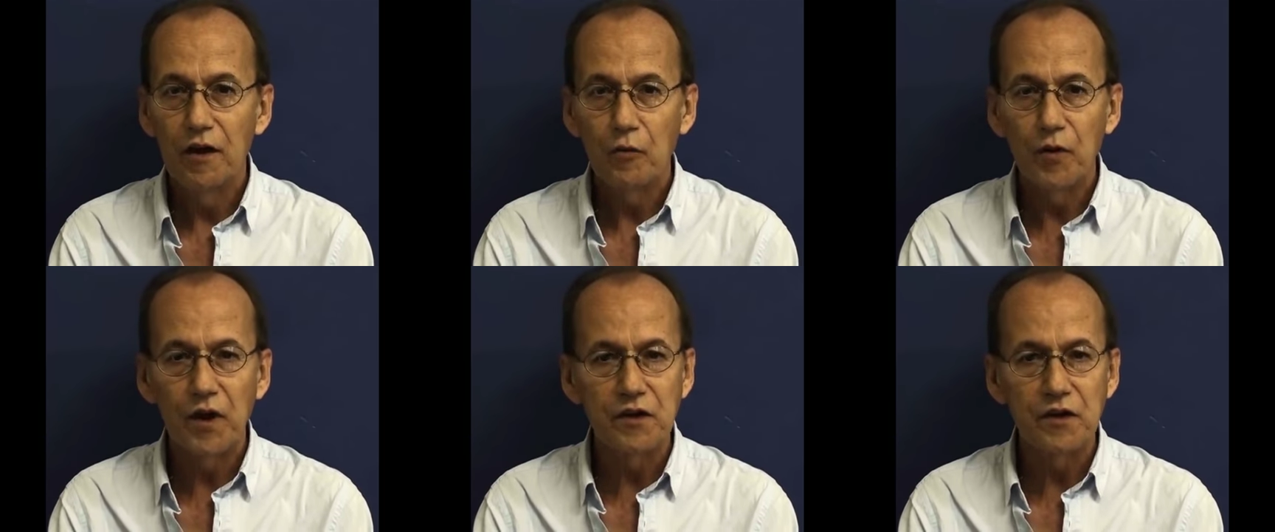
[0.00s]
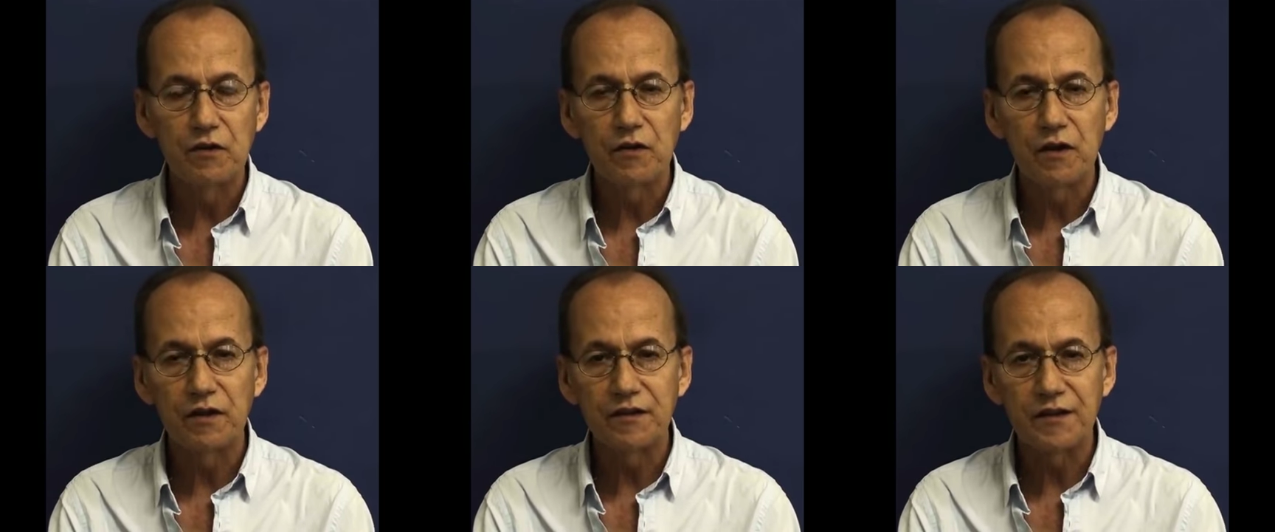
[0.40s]
where
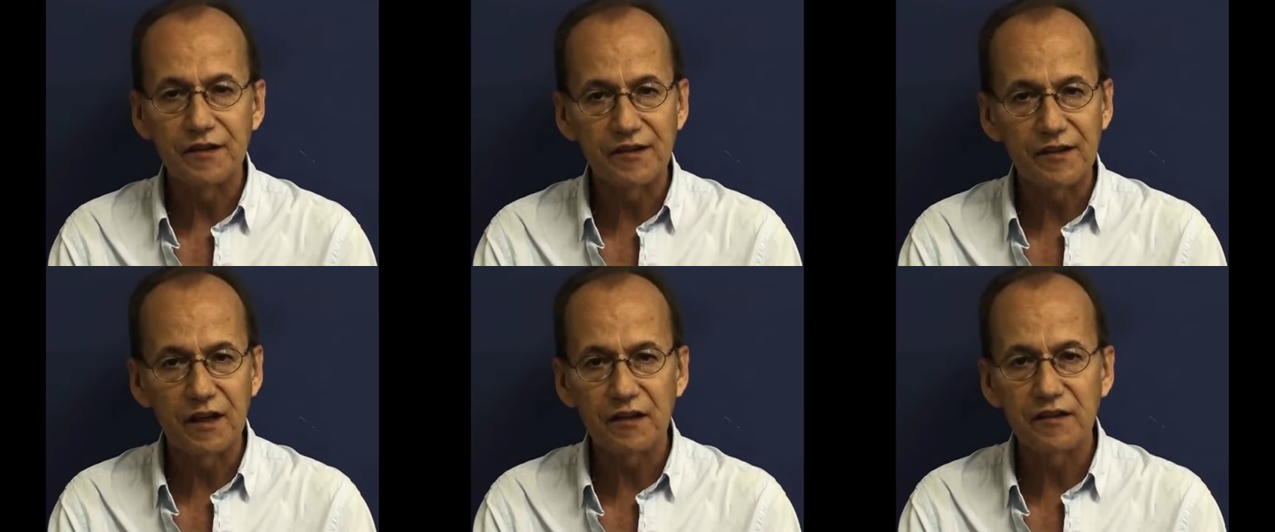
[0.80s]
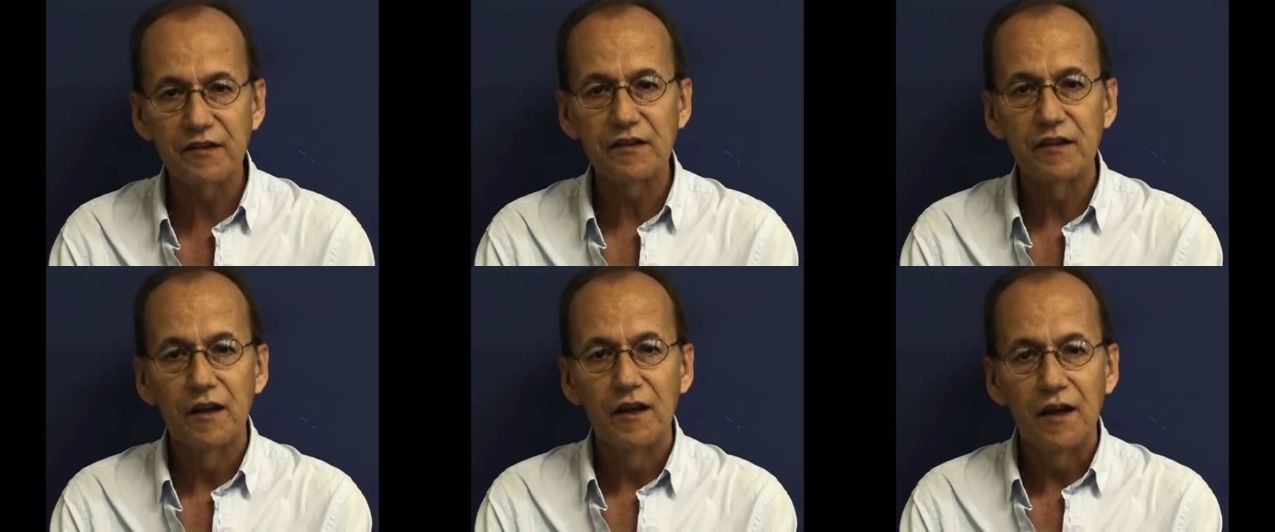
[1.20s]
you can
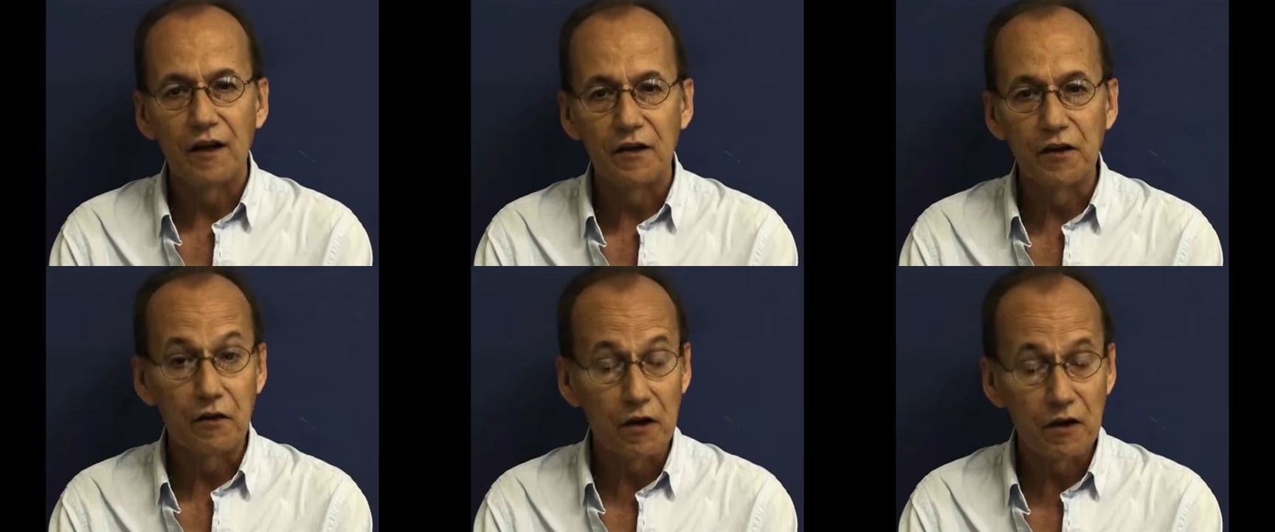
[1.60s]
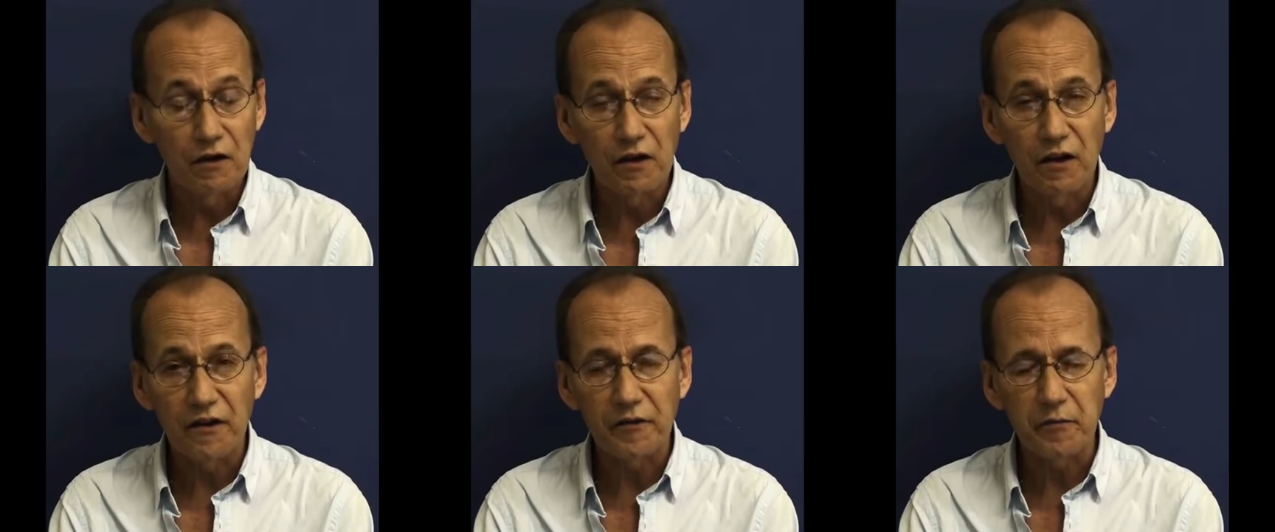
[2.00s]
discuss your own
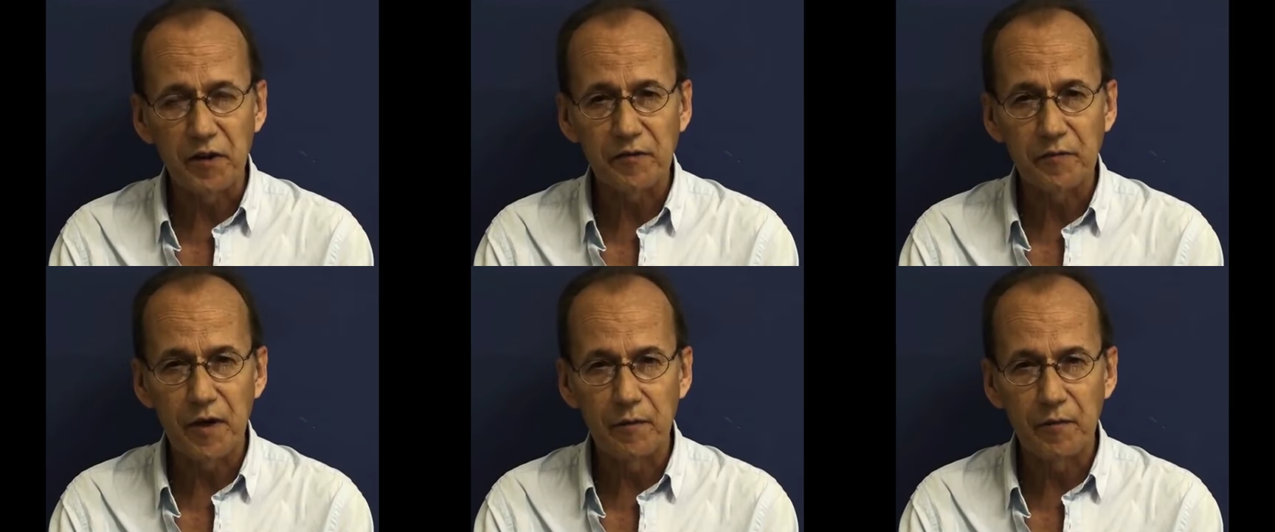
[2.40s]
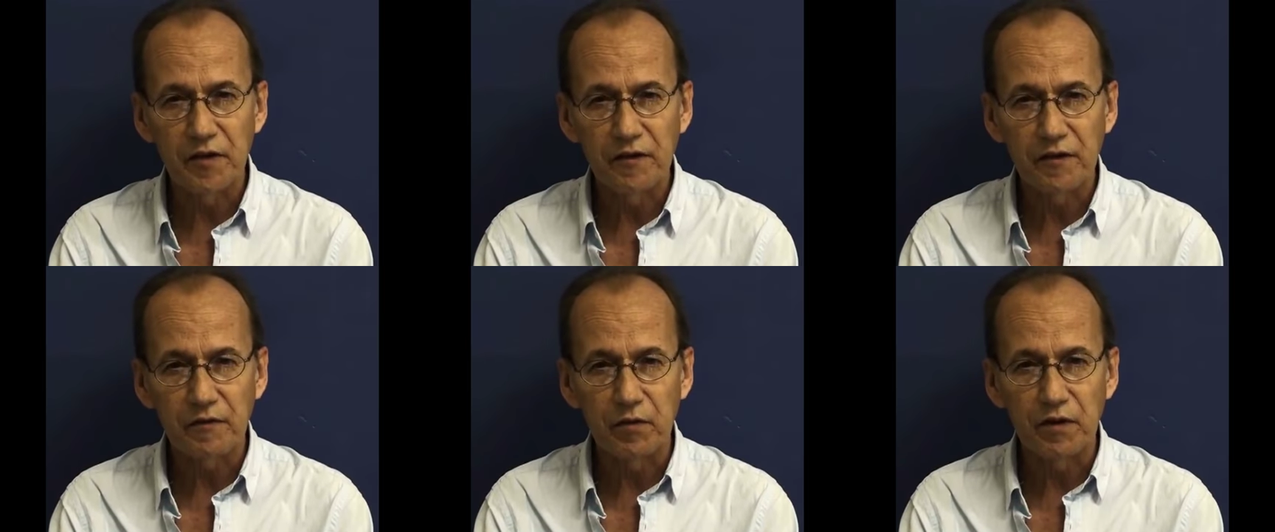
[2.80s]
classroom
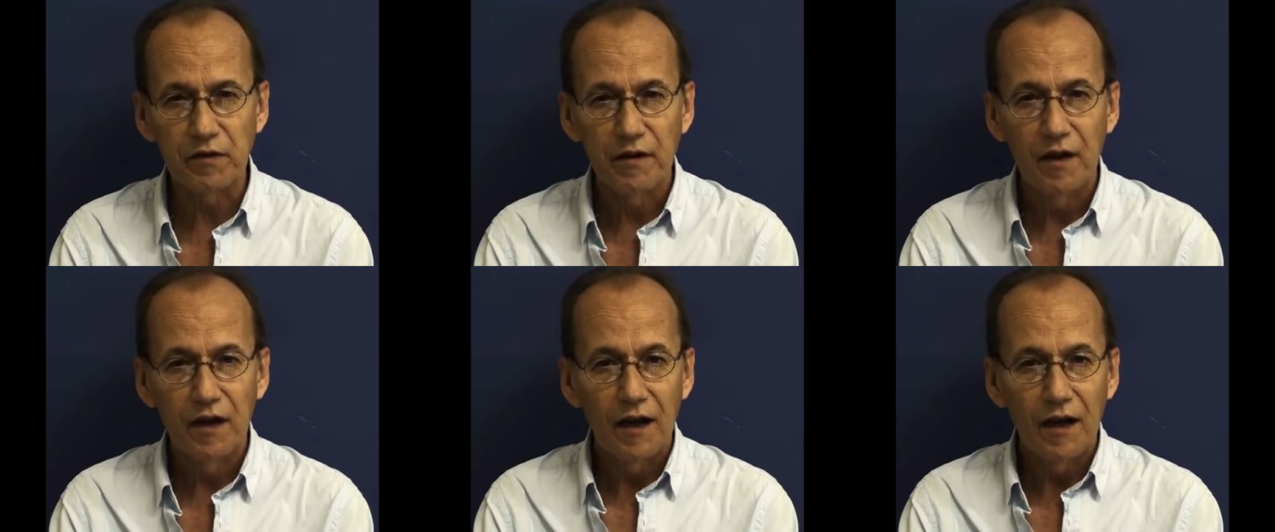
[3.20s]
experiments with